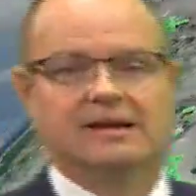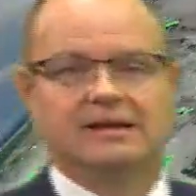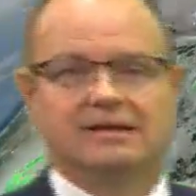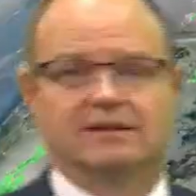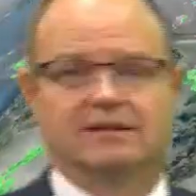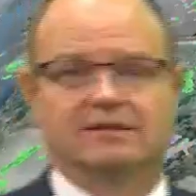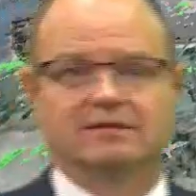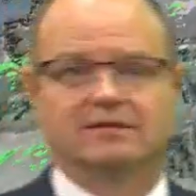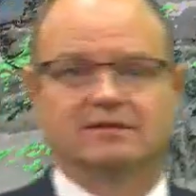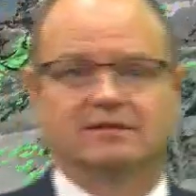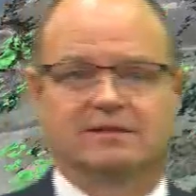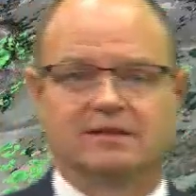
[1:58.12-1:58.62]

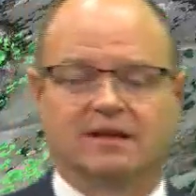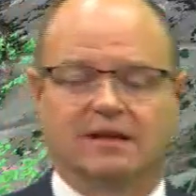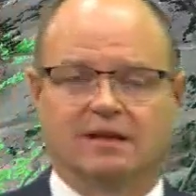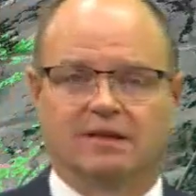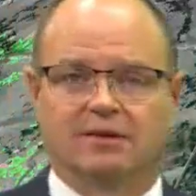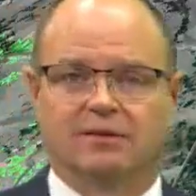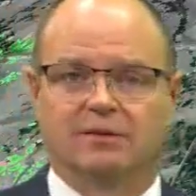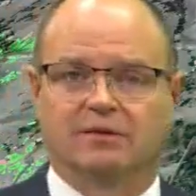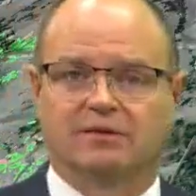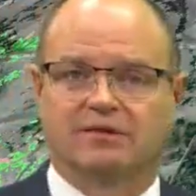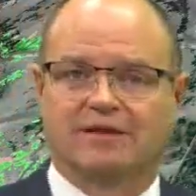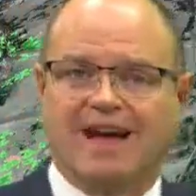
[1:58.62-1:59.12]
here in St.
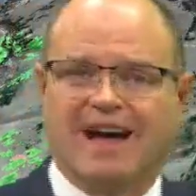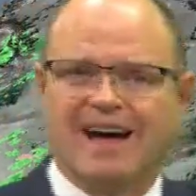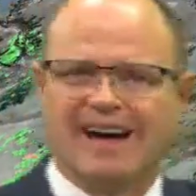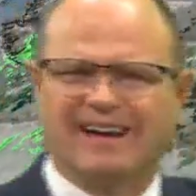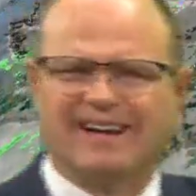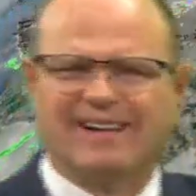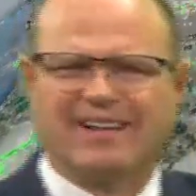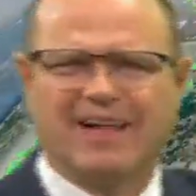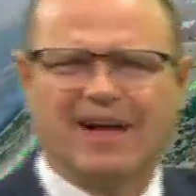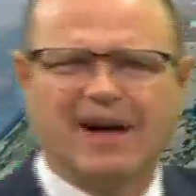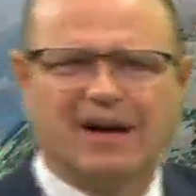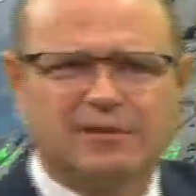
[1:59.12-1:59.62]
Louis. High
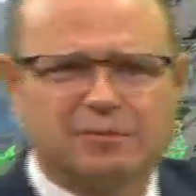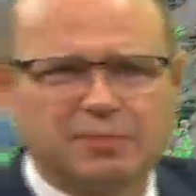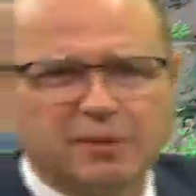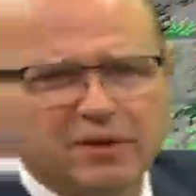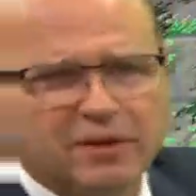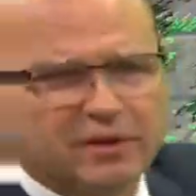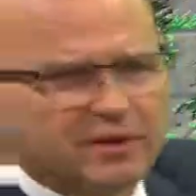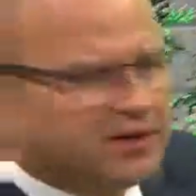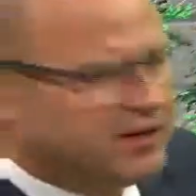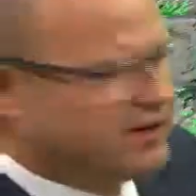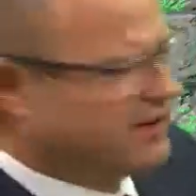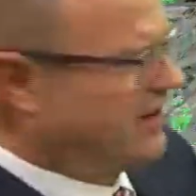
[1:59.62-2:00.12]
clouds, but
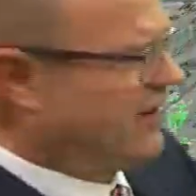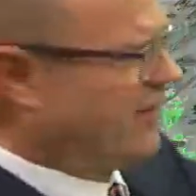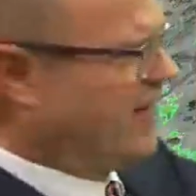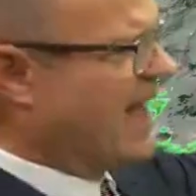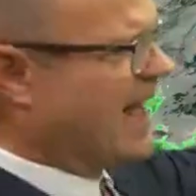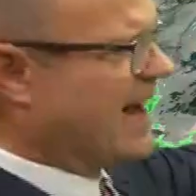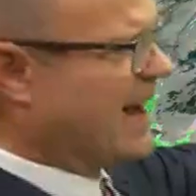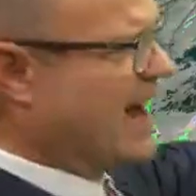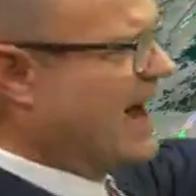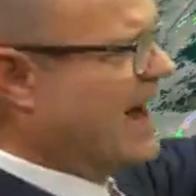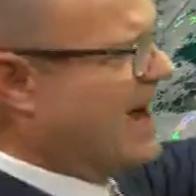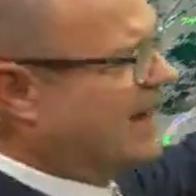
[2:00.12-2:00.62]
look, a
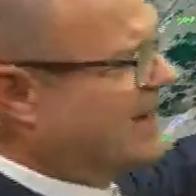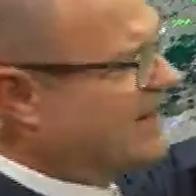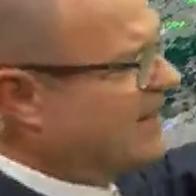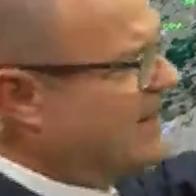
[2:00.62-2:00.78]
lot of high